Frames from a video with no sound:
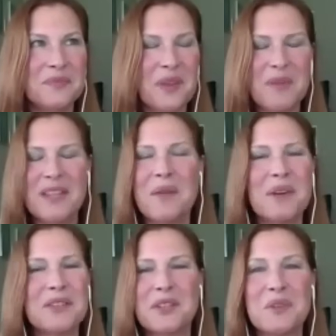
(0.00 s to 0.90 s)
I mean, they
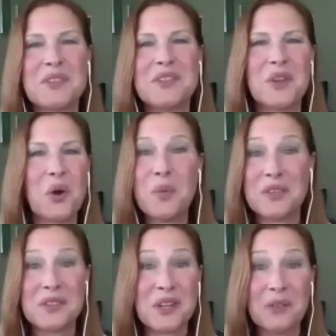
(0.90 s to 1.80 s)
must have been so
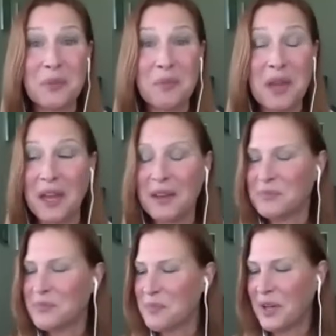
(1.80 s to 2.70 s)
pissed off at me.
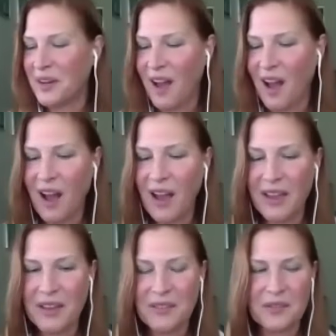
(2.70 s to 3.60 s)
But
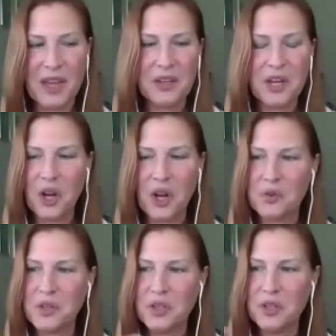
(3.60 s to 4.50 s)
I then, you
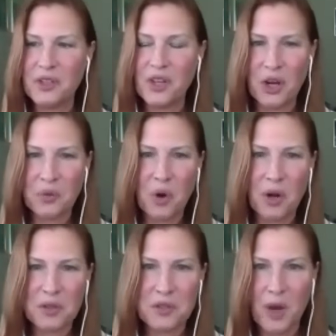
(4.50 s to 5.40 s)
know, Jan
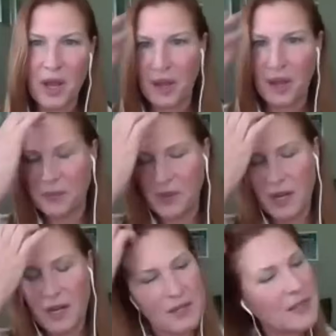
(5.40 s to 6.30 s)
walked away
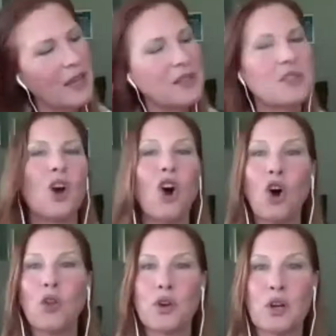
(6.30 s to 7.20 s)
and I said to
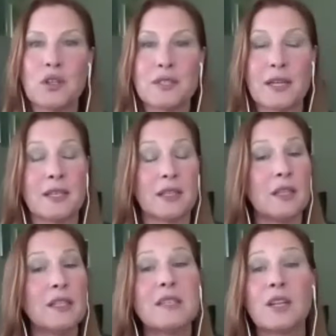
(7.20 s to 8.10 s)
all the girls, I said,
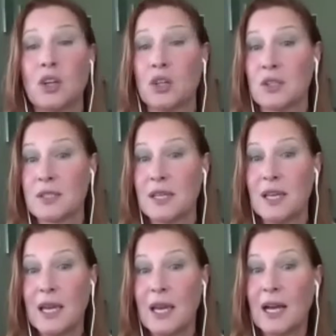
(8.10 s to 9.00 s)
listen, girls,
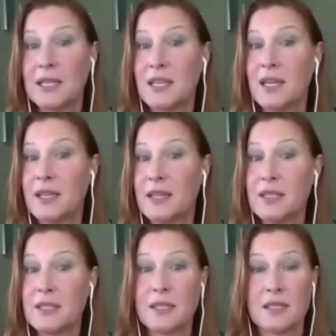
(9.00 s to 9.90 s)
I said,
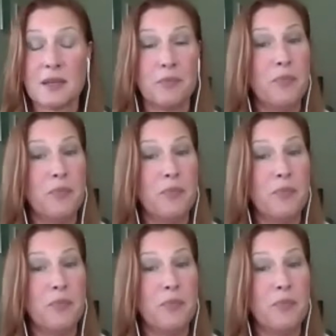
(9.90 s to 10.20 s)
this is a